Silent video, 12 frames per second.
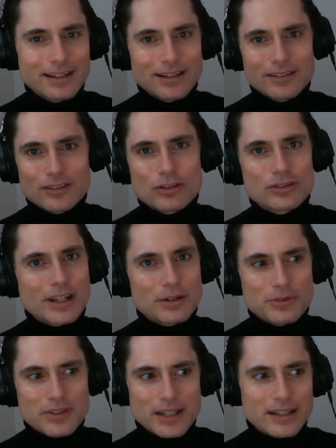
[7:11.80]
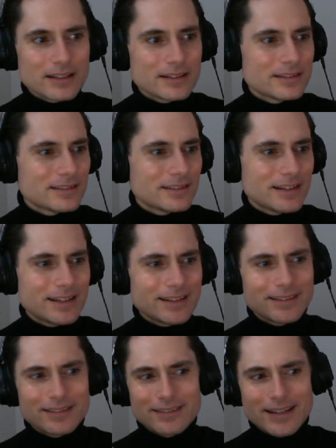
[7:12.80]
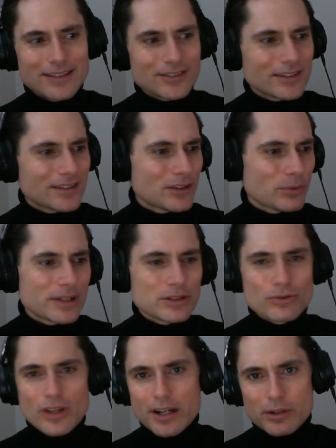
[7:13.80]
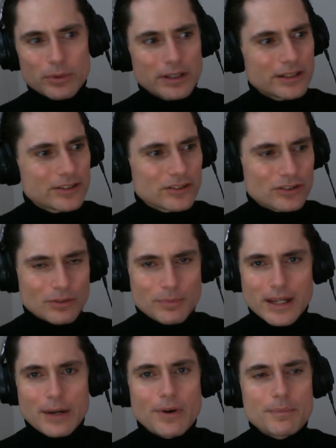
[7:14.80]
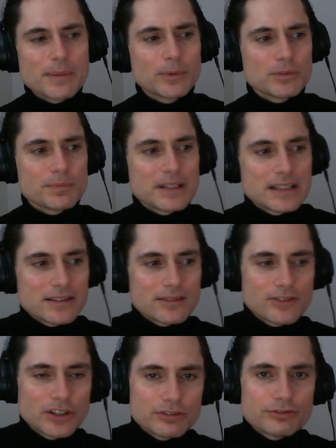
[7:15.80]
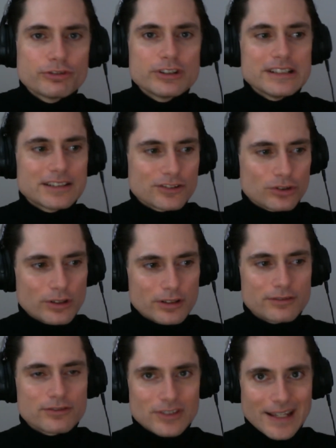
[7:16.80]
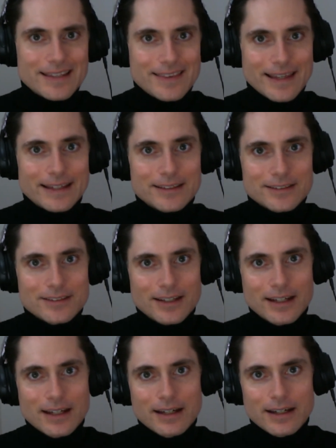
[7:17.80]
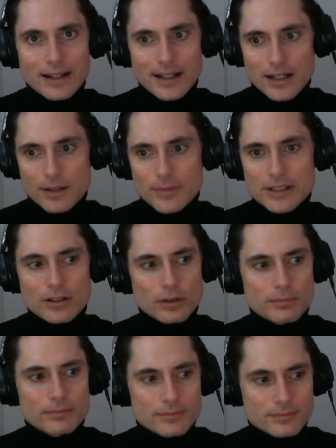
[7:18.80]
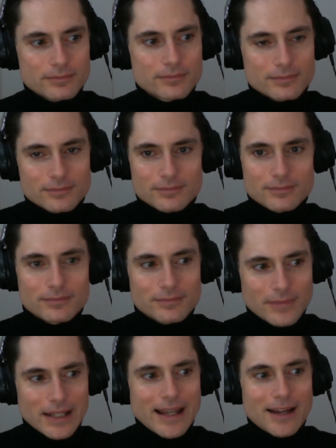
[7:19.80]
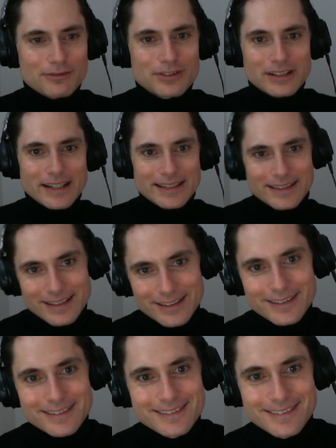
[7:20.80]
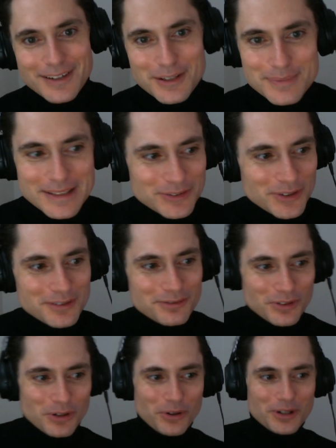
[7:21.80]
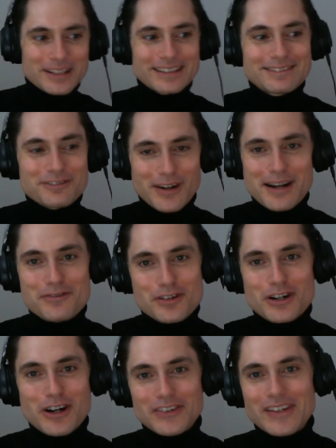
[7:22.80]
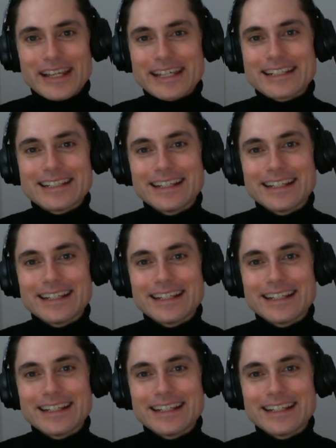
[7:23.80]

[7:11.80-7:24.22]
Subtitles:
turns out that it isn't the way you thought it was or something. I want people to feel free to sort of say things, and not feel like they're going to be sort of recorded forever online